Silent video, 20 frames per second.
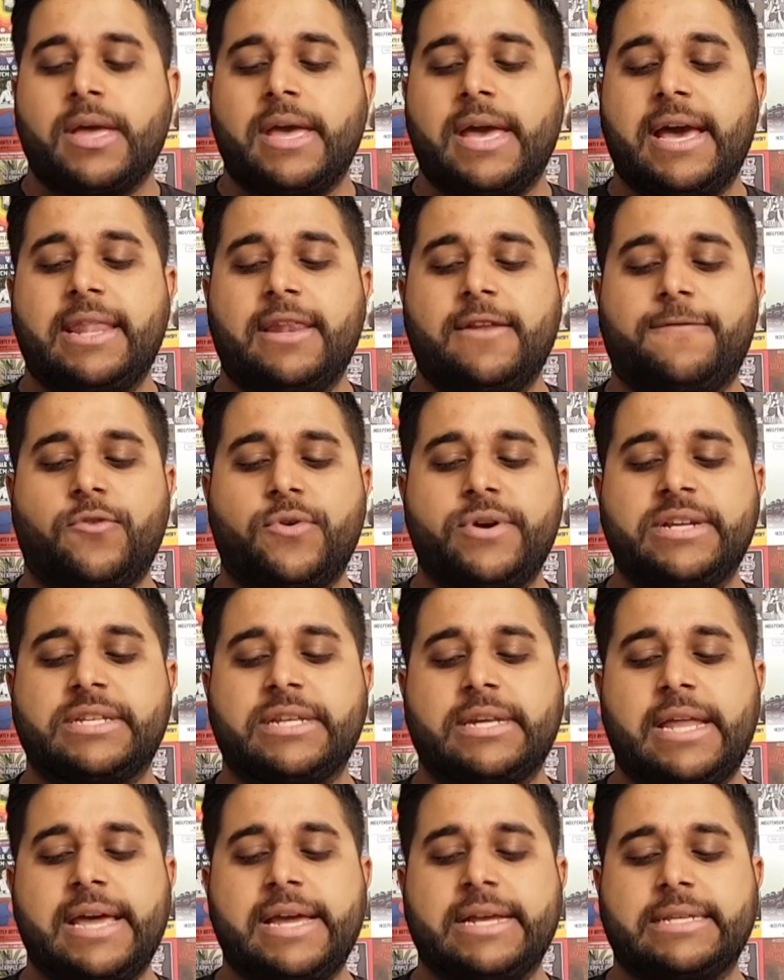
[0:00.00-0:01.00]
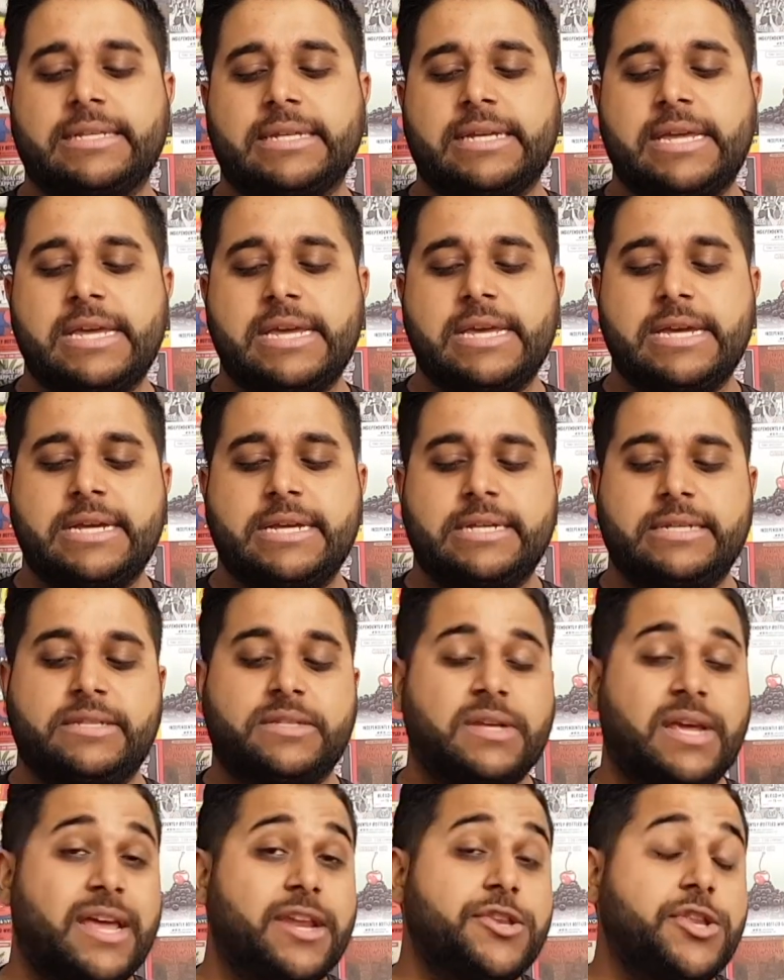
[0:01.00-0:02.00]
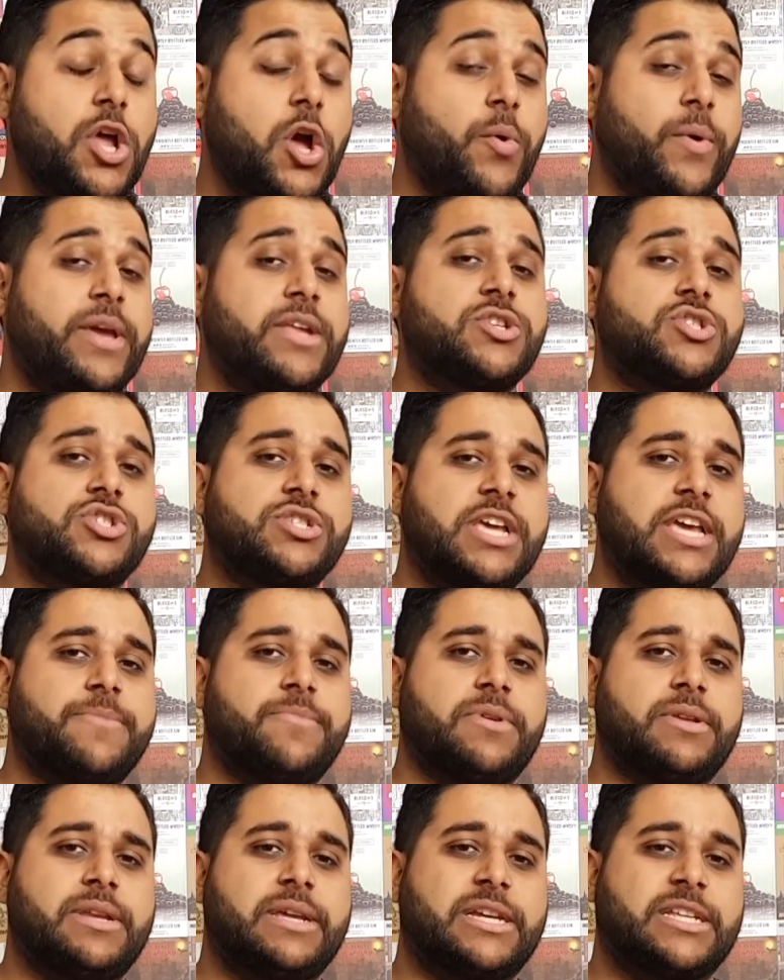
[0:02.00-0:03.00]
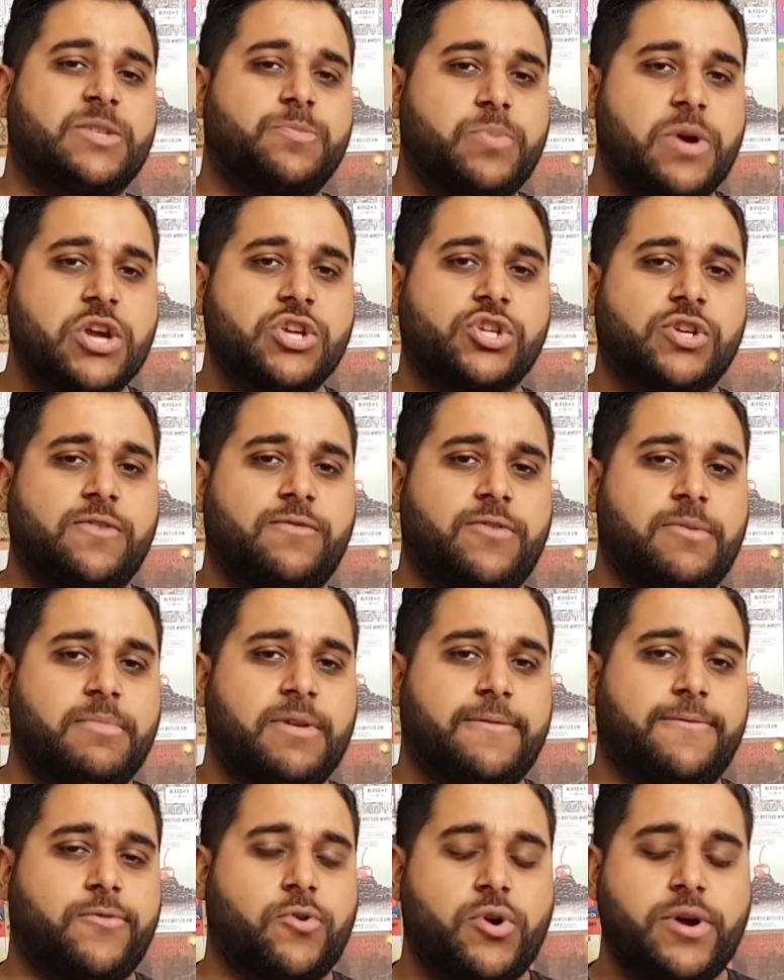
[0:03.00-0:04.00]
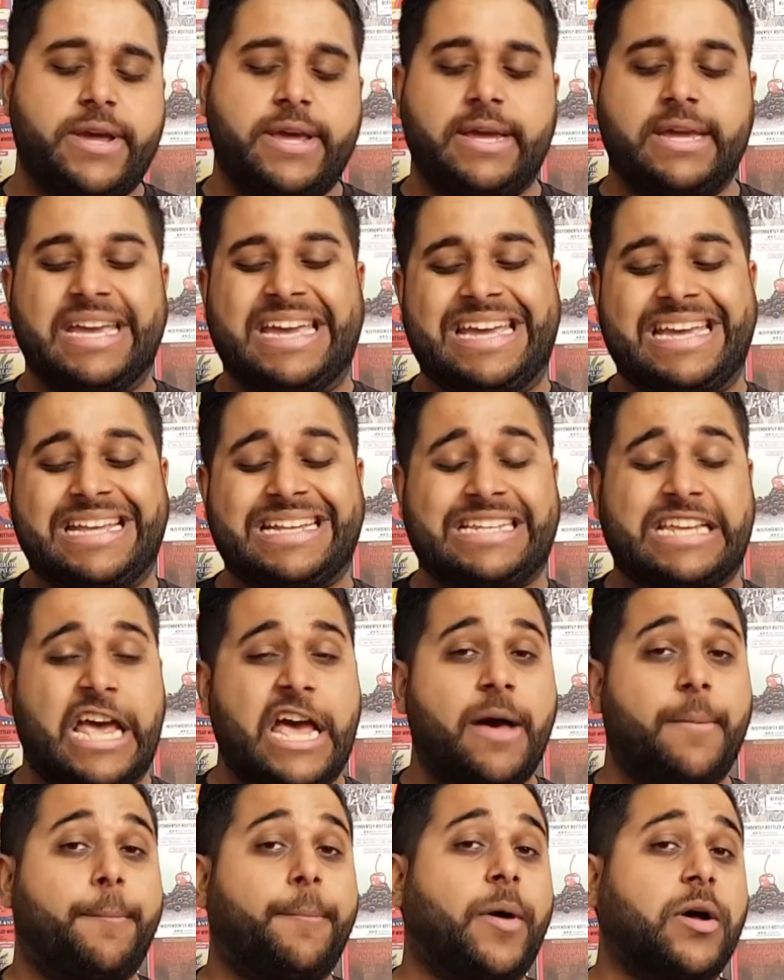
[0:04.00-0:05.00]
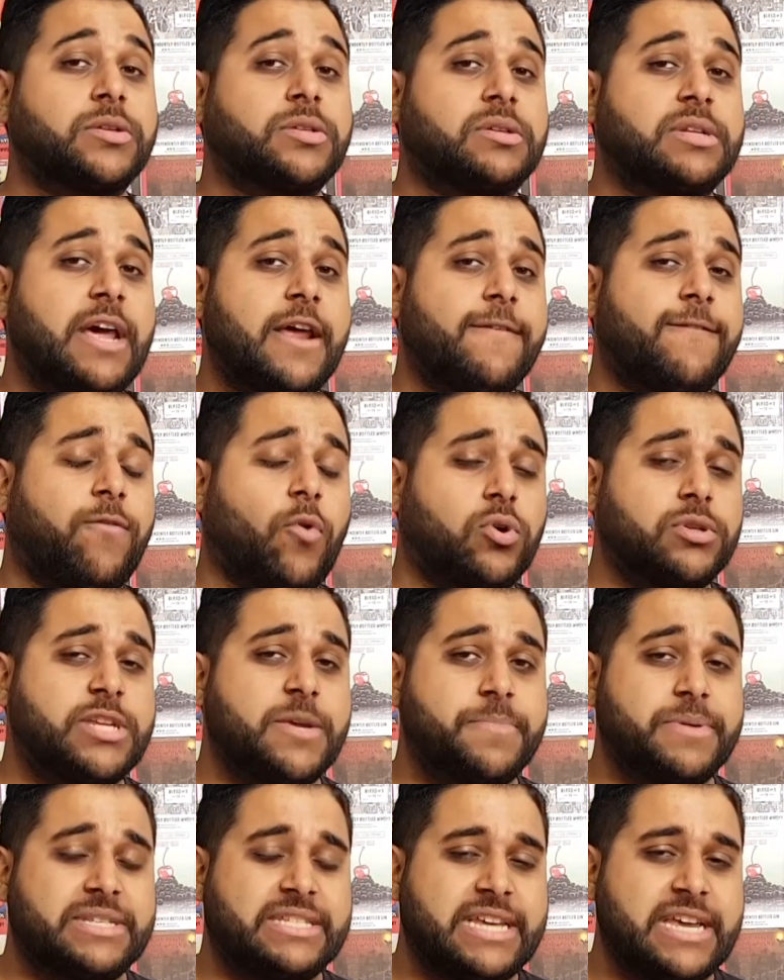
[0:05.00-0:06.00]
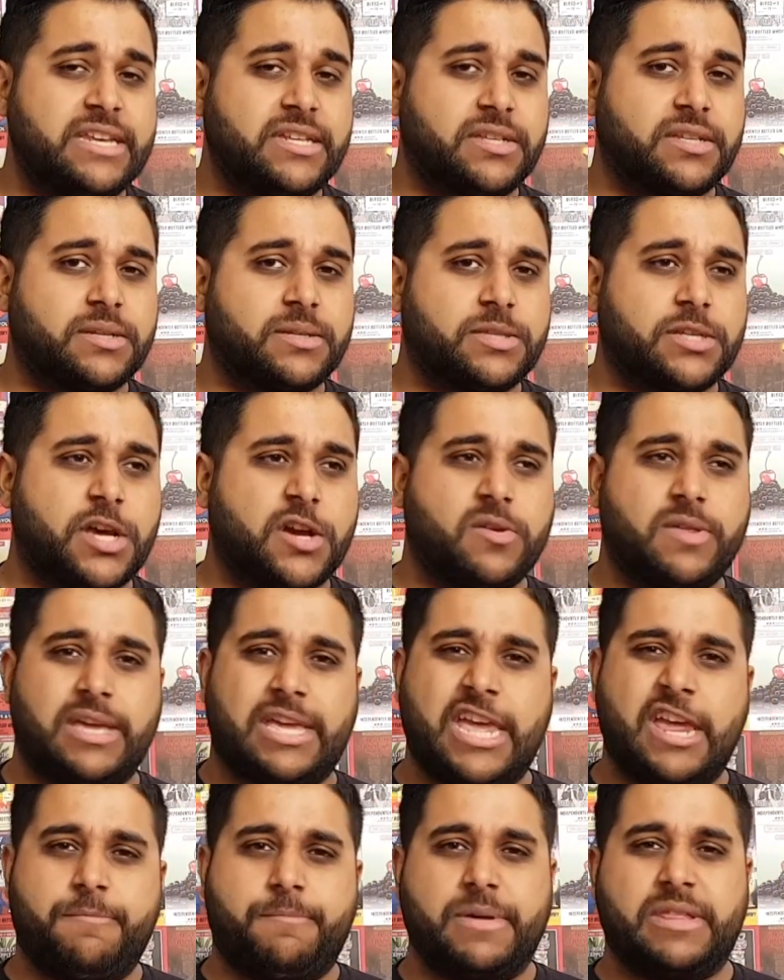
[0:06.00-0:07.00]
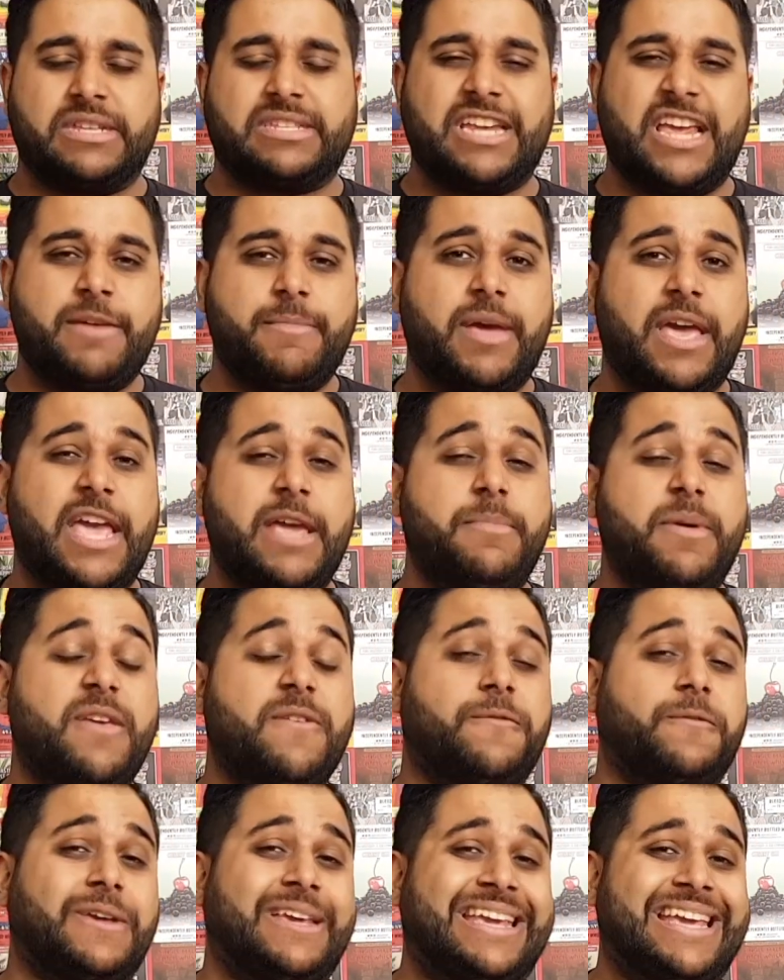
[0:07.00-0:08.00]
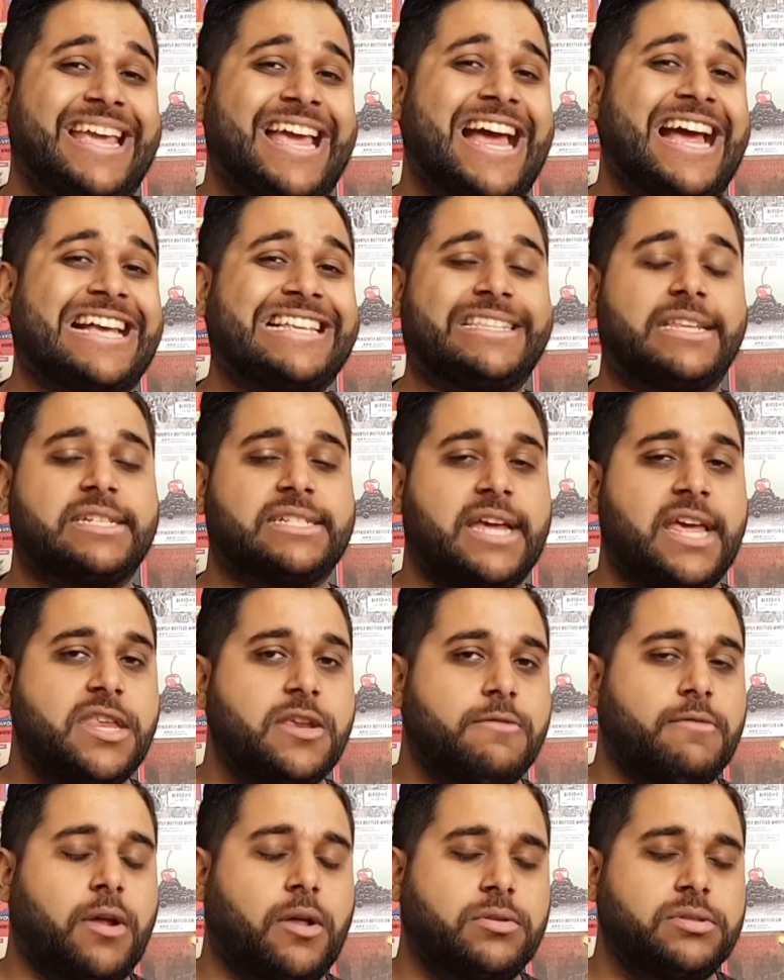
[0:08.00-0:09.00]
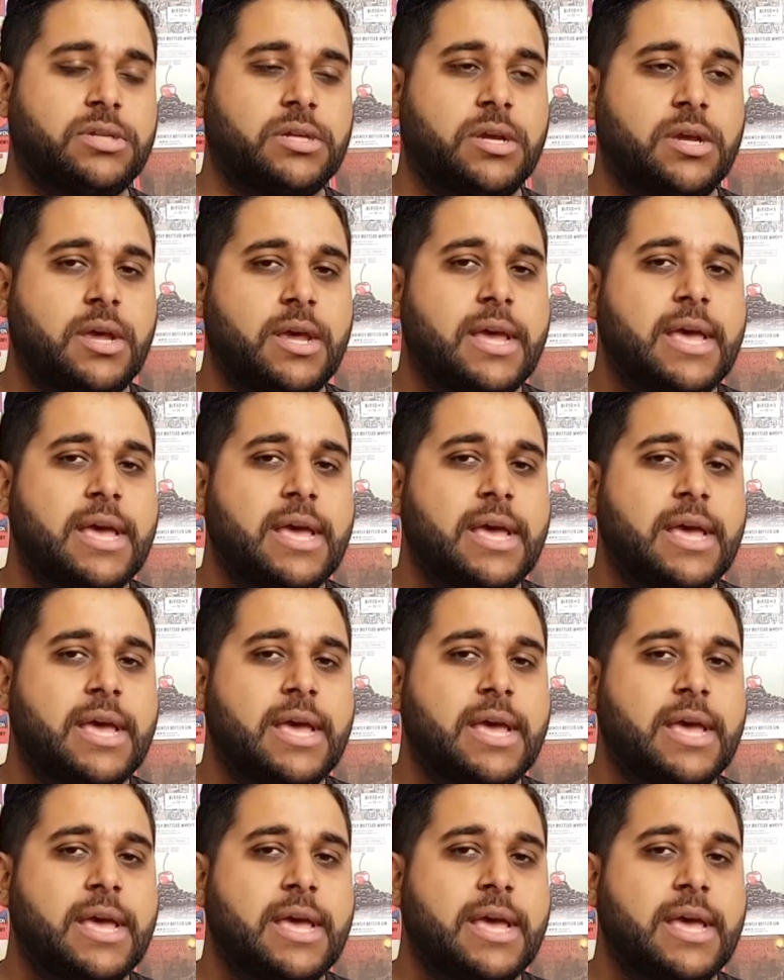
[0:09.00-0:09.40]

And Laphroaig Select is a no-age statement expression from Laphroaig. It is bottled at 40%, so they keep it the same ABV as the 10-year-old.